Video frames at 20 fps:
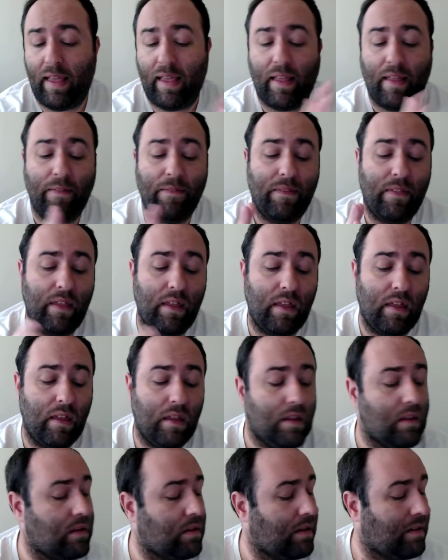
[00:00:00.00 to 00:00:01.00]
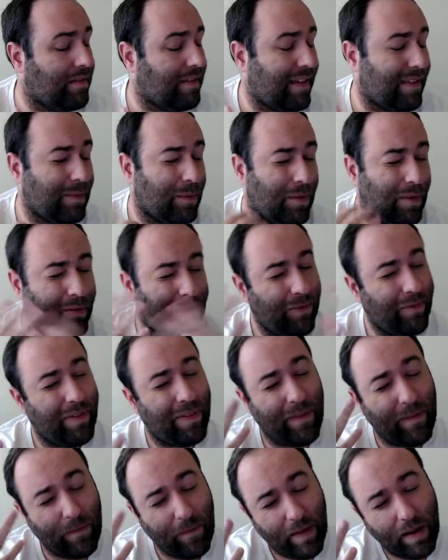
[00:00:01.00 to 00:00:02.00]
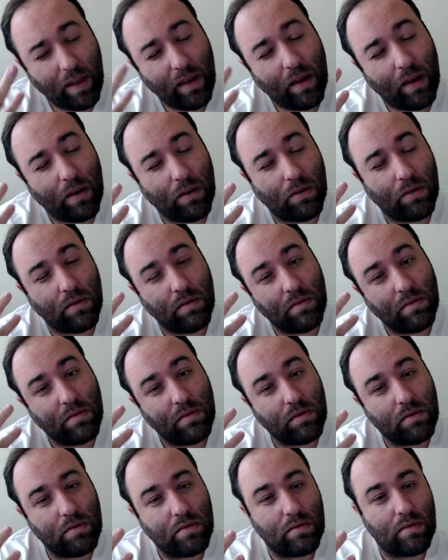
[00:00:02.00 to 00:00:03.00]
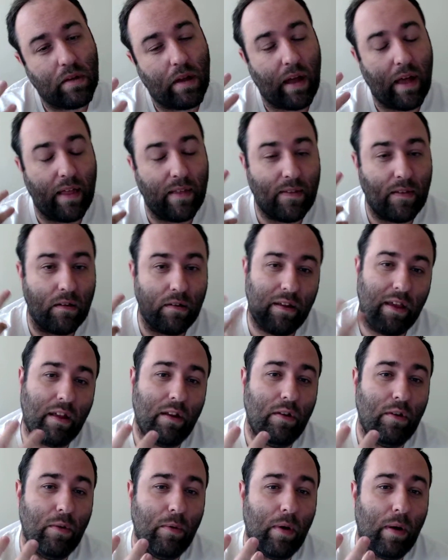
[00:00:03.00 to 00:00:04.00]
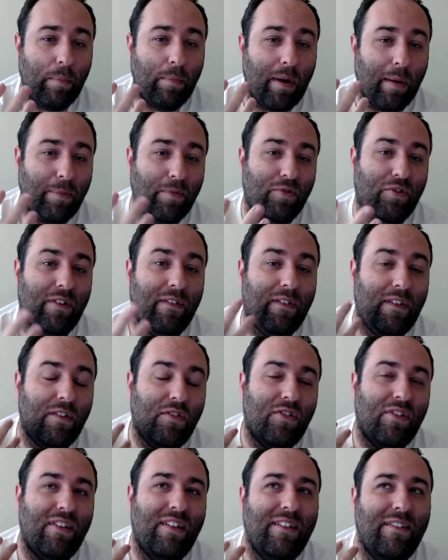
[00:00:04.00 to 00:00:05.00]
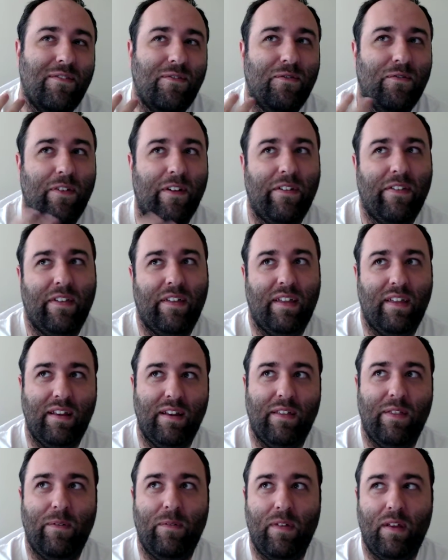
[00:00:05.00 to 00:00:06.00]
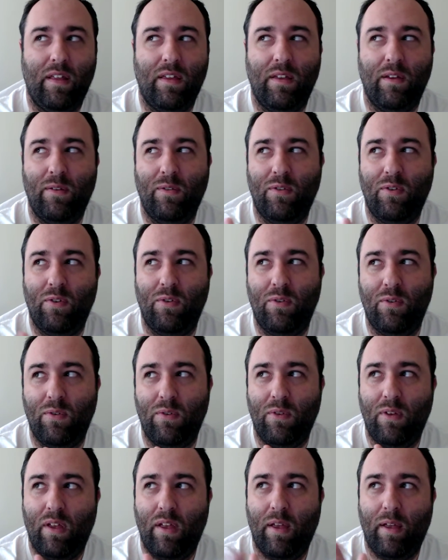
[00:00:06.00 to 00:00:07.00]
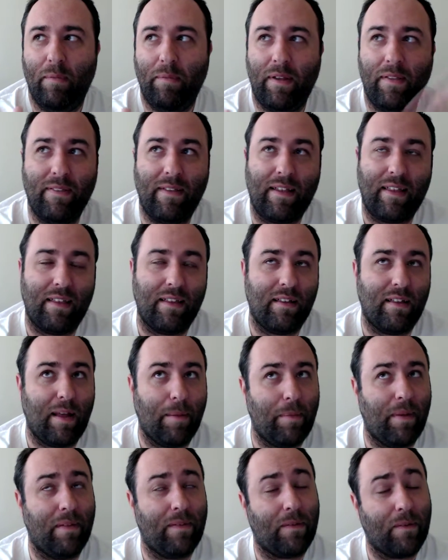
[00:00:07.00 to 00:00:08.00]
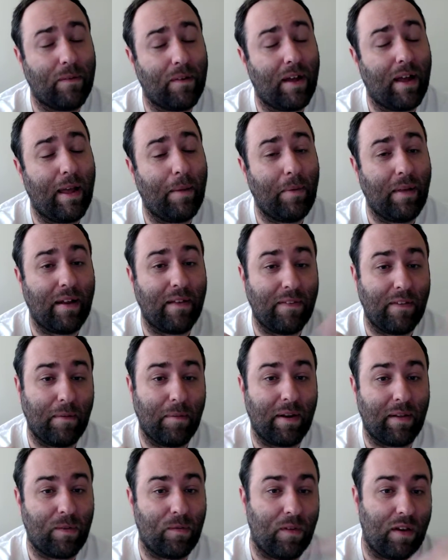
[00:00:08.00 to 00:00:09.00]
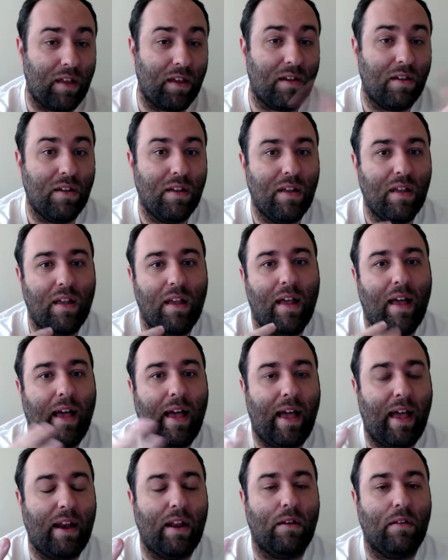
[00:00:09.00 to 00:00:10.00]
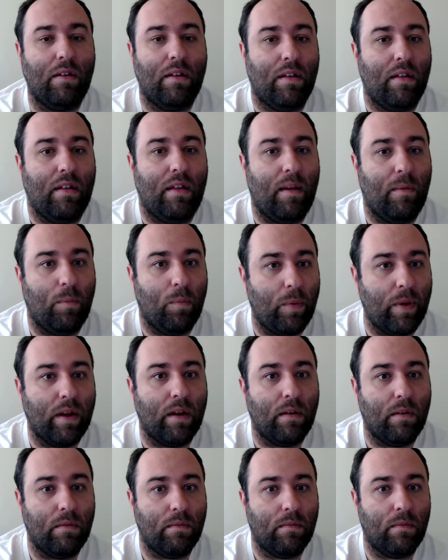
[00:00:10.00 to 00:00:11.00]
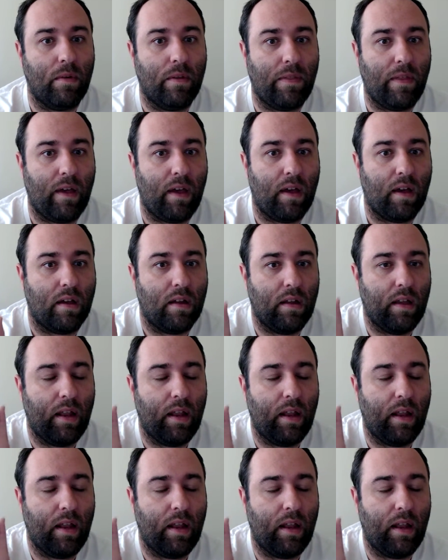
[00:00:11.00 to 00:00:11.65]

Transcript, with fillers: And then that's what I did for this video. I still know how to do a proper transition from the end of the video to please like, comment, and subscribe, and I'll see you on the next video. I don't, I'm weird with that.